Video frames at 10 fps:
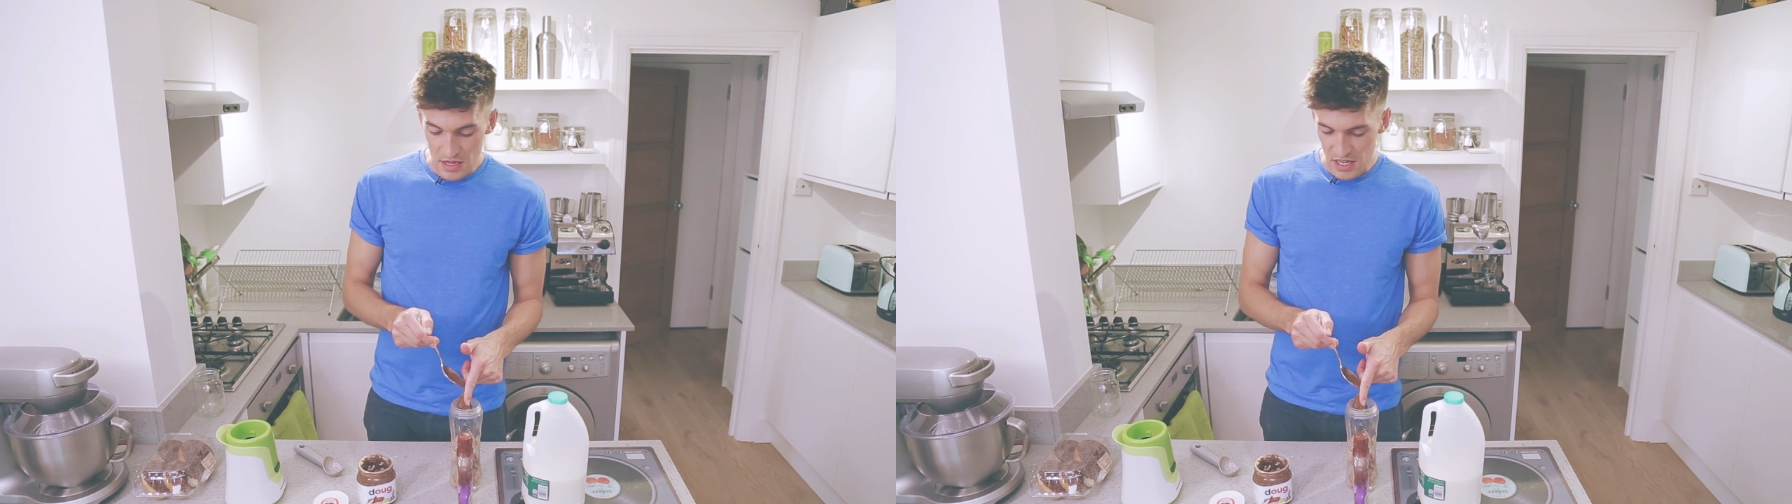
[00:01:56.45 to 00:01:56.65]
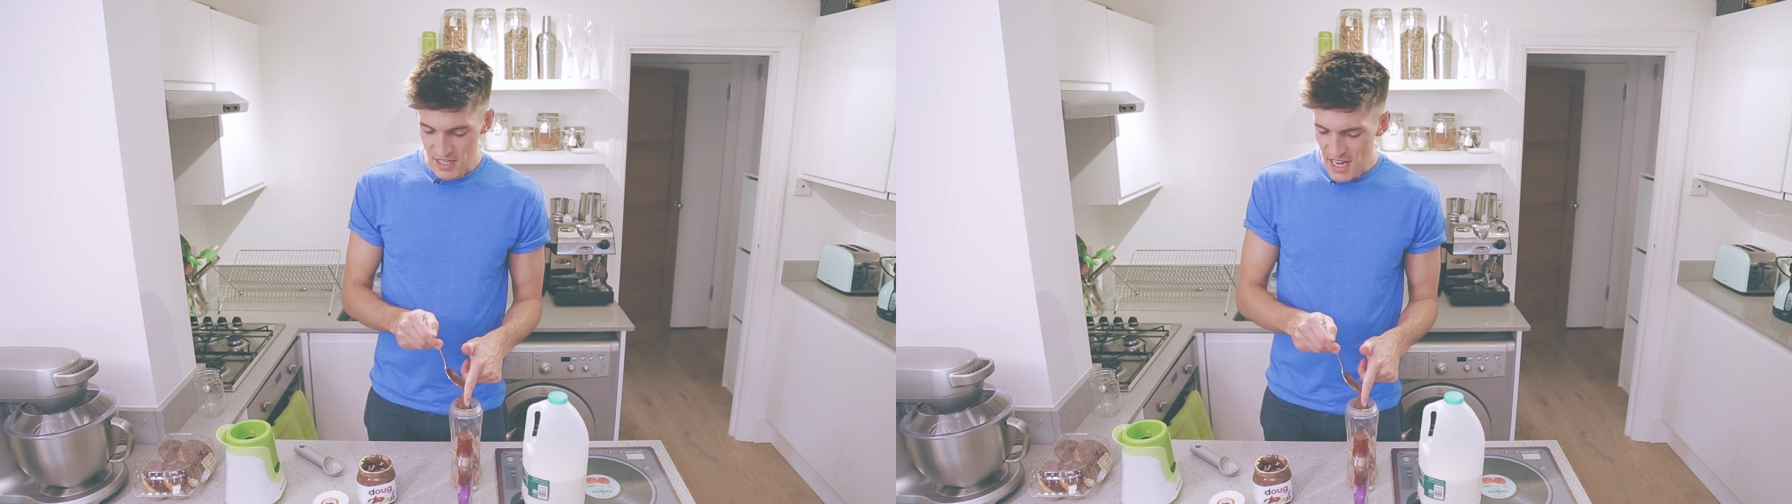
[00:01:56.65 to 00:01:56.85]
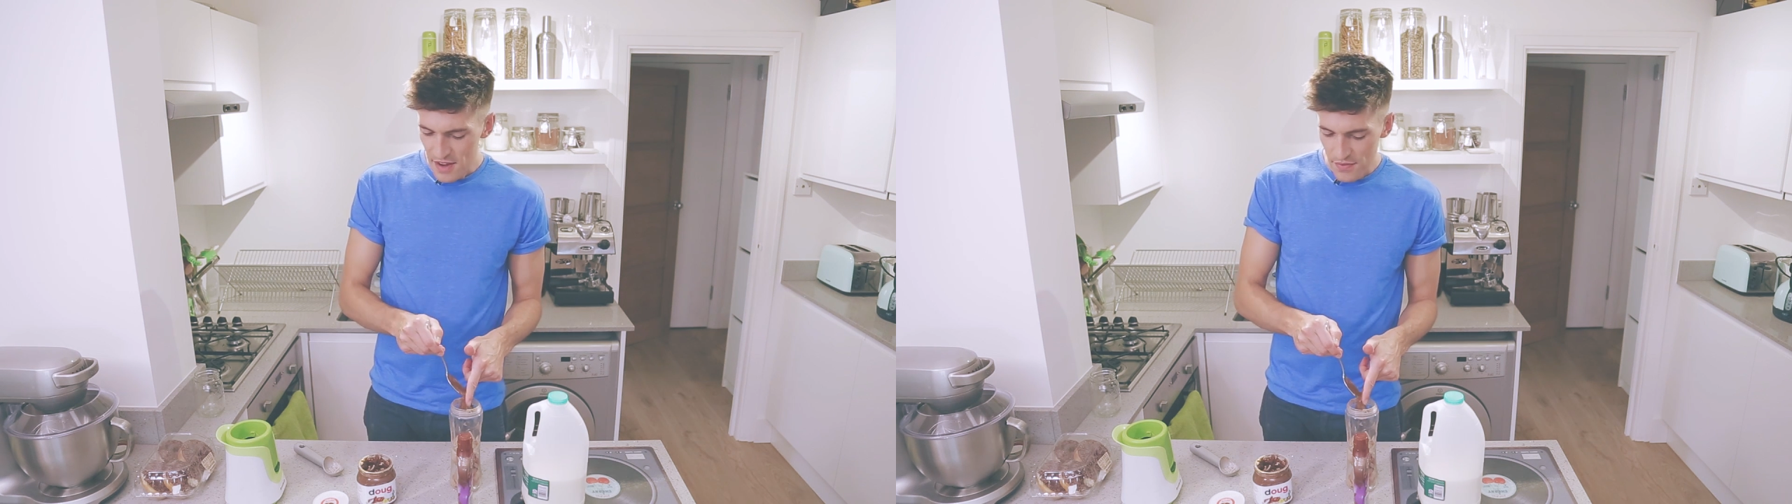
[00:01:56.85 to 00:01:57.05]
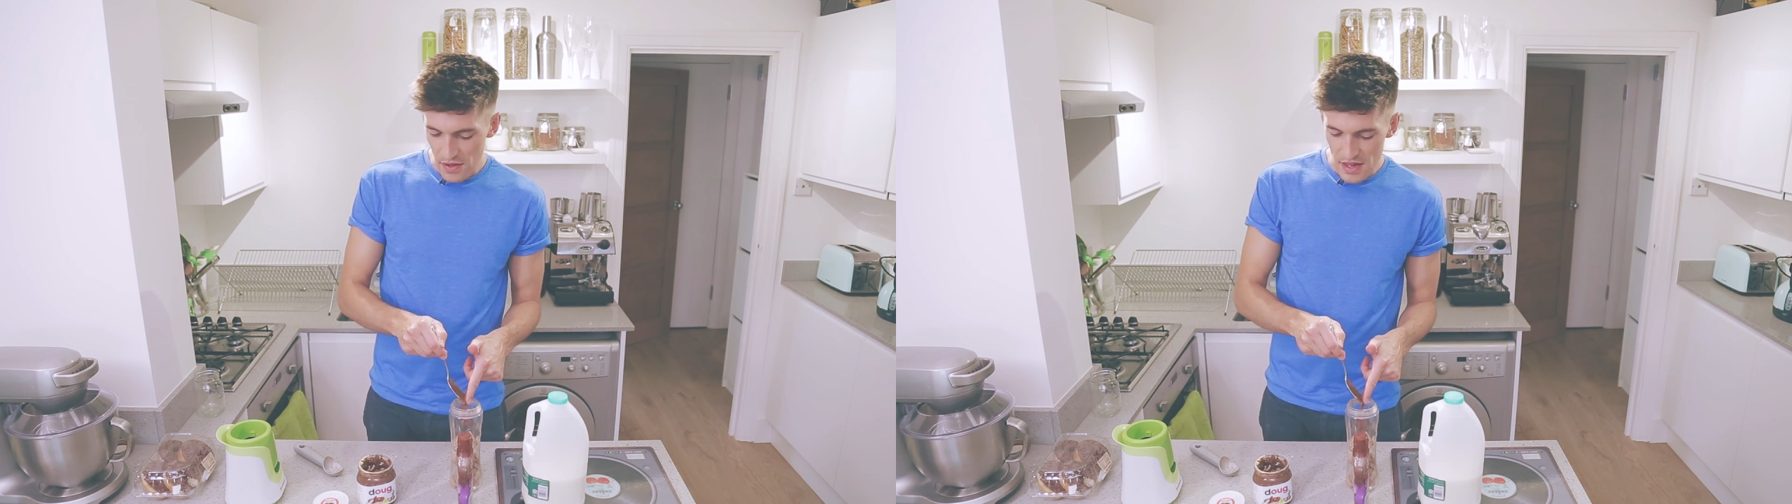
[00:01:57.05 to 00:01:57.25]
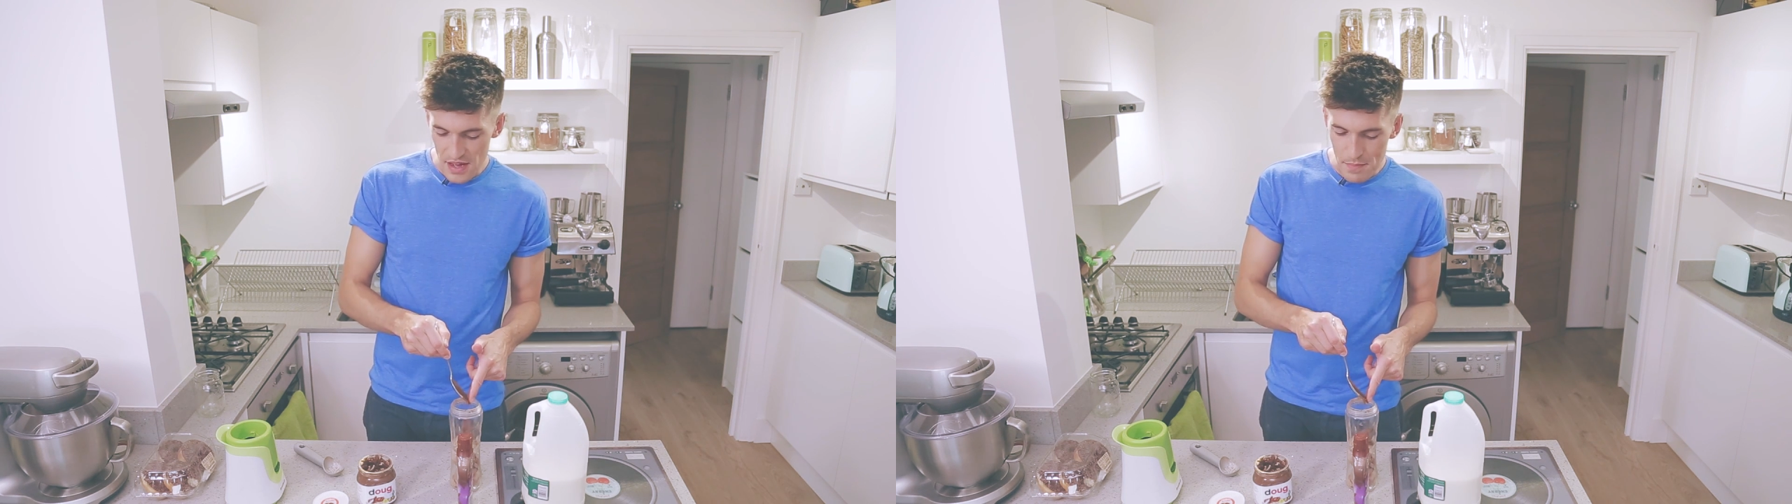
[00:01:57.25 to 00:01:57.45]

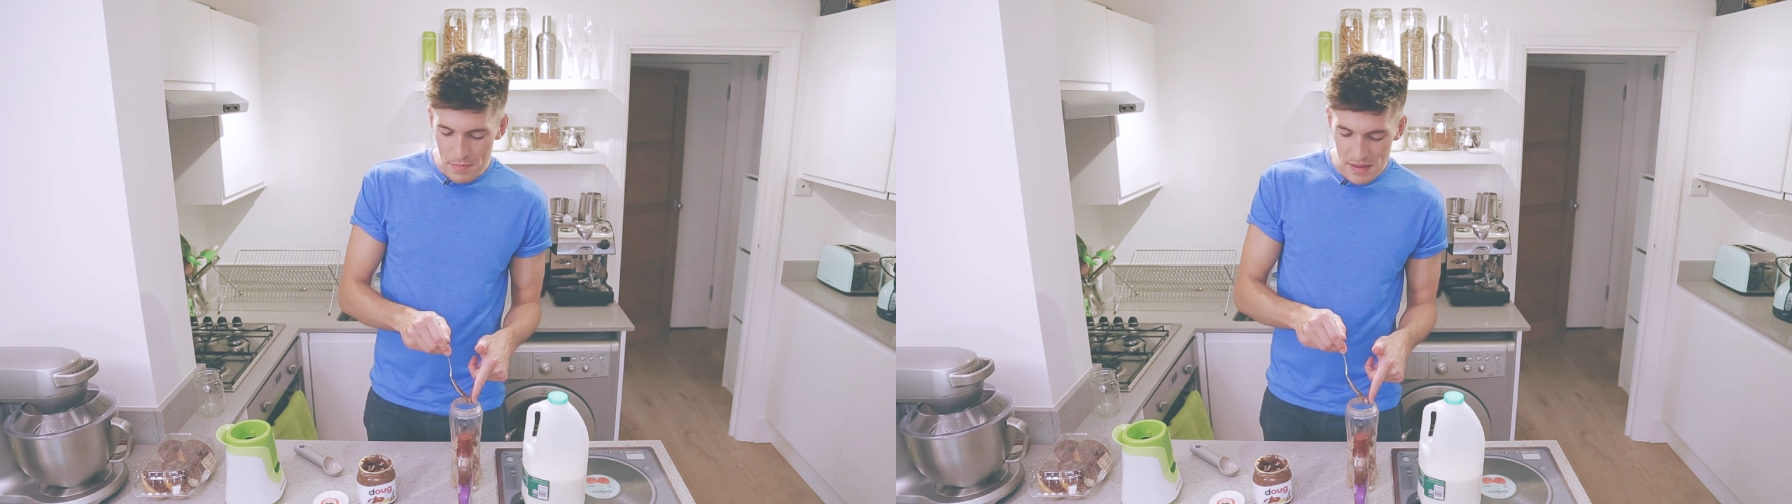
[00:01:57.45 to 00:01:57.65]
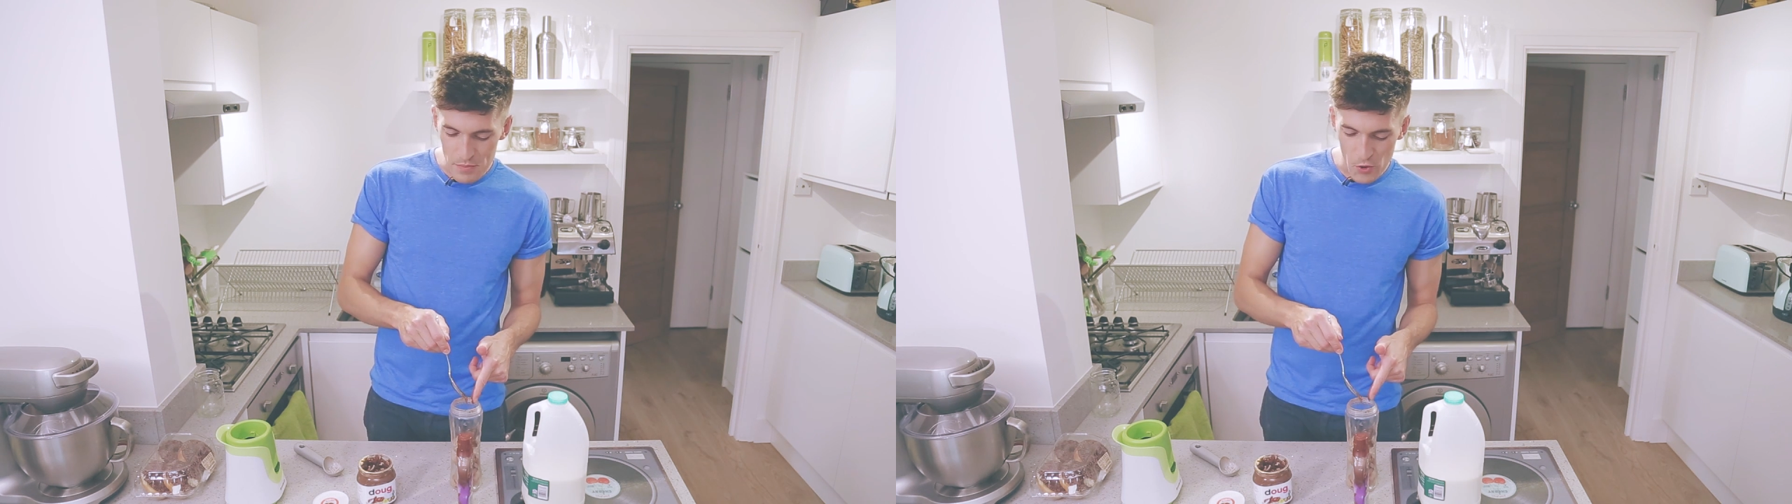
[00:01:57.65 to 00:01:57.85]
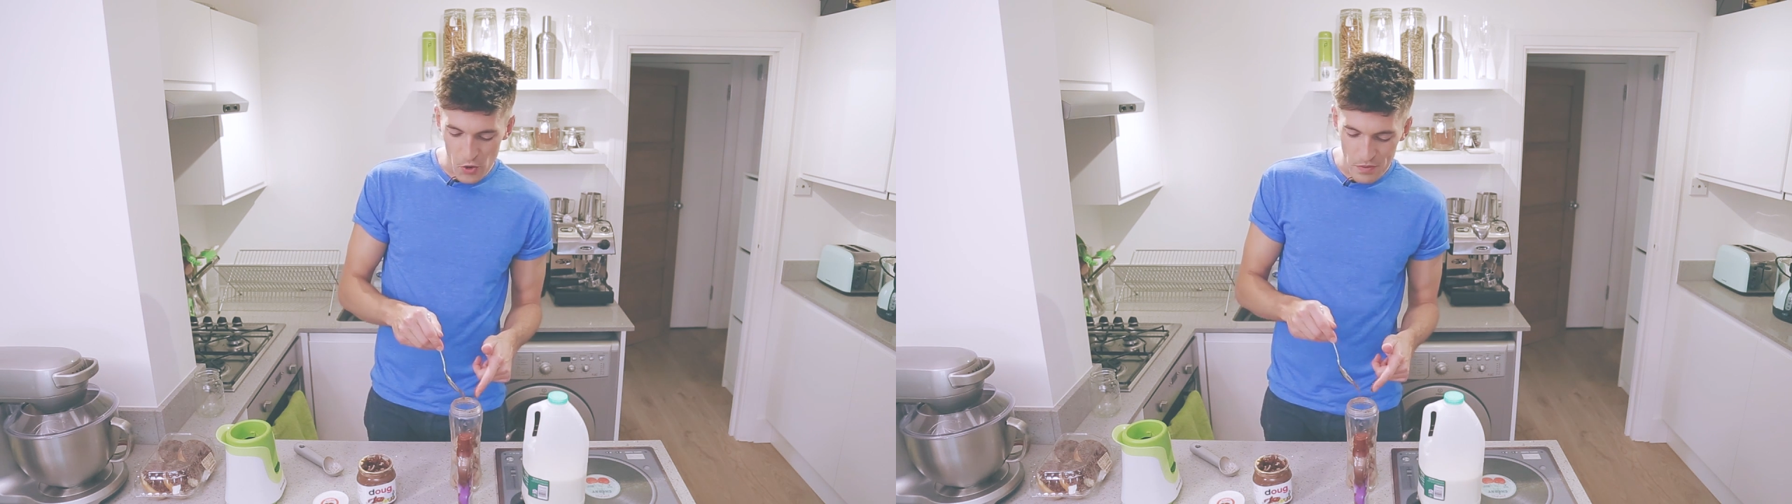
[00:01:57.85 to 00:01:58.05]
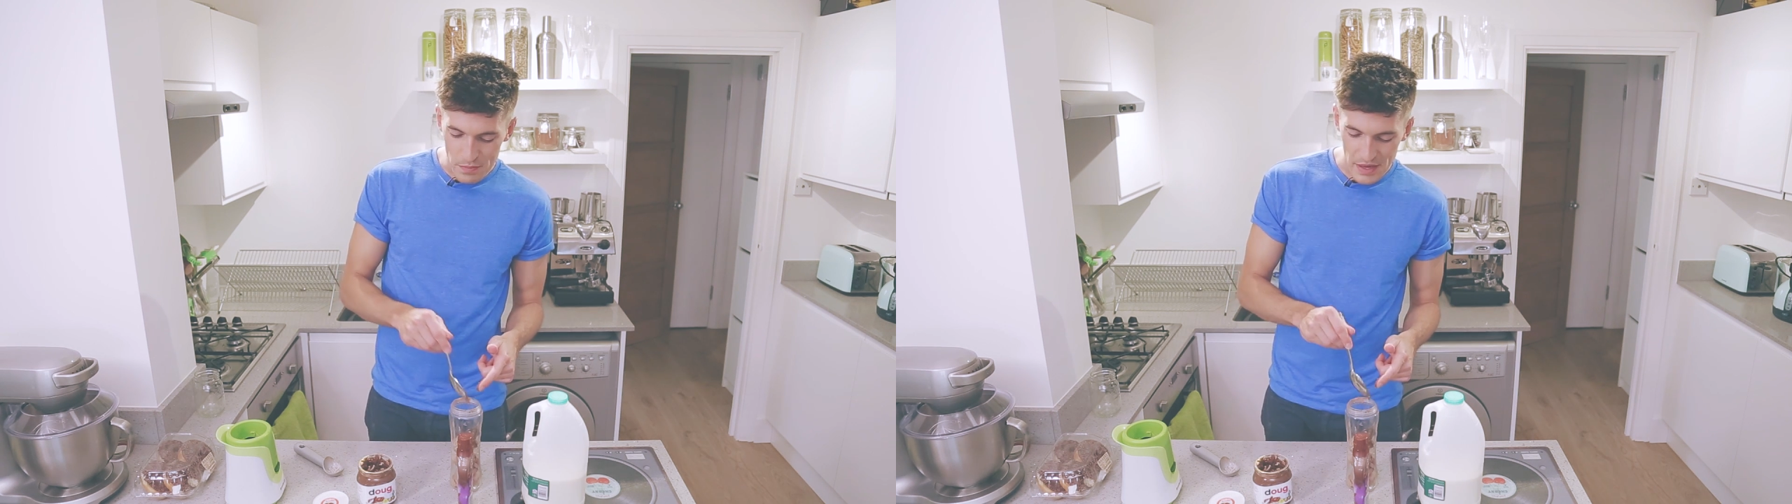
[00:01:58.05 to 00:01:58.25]
Nutellify it a bit more